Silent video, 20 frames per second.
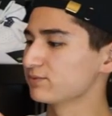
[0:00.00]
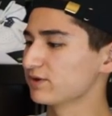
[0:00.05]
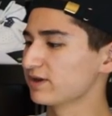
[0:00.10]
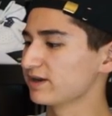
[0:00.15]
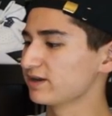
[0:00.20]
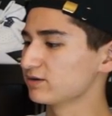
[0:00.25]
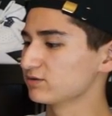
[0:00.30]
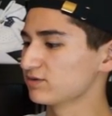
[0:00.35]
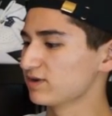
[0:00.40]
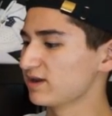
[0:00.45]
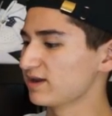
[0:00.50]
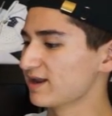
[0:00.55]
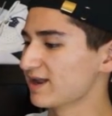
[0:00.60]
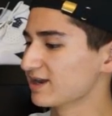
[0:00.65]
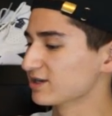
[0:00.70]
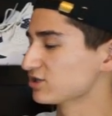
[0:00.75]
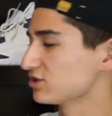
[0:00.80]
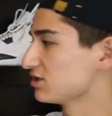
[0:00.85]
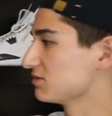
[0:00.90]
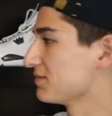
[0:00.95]
bright red. It
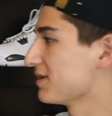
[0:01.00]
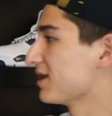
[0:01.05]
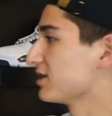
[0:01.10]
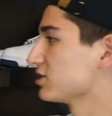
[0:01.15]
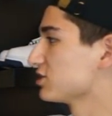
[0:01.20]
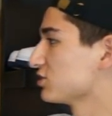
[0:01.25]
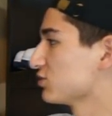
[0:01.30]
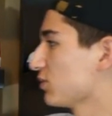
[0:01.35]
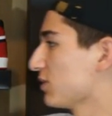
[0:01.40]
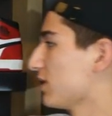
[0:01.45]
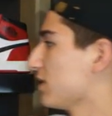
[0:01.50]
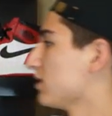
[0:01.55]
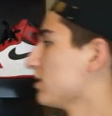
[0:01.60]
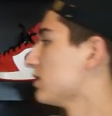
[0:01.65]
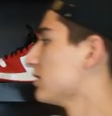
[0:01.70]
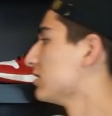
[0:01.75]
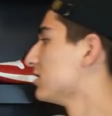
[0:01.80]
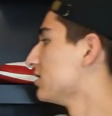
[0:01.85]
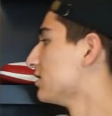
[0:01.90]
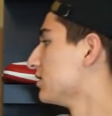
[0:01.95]
actually matches
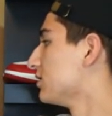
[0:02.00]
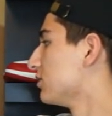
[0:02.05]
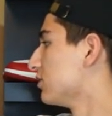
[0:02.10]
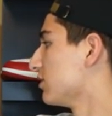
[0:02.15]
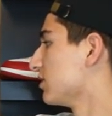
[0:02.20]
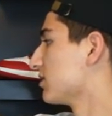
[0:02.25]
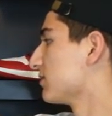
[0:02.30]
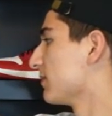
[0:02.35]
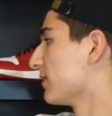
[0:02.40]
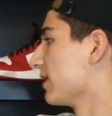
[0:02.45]
well with